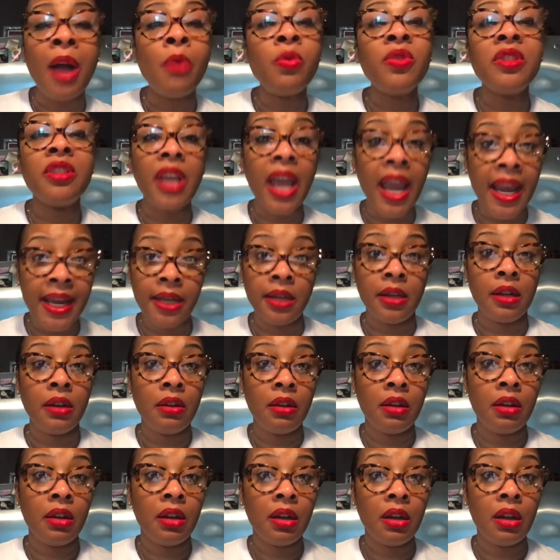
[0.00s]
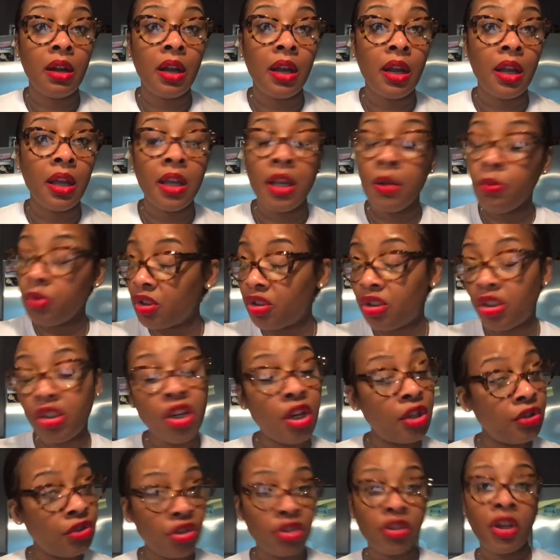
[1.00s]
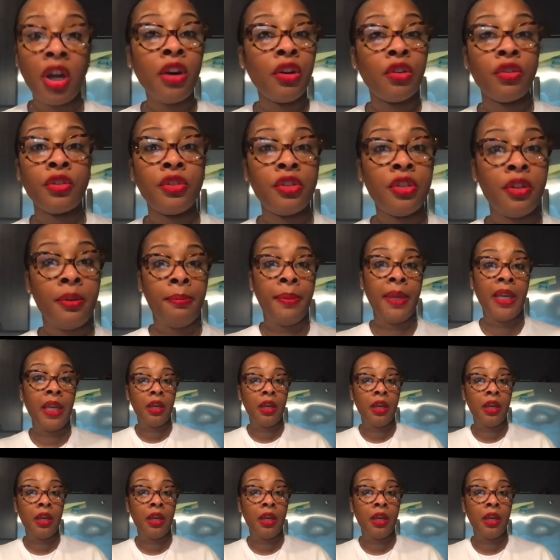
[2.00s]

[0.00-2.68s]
I was 8. It was a concern to me.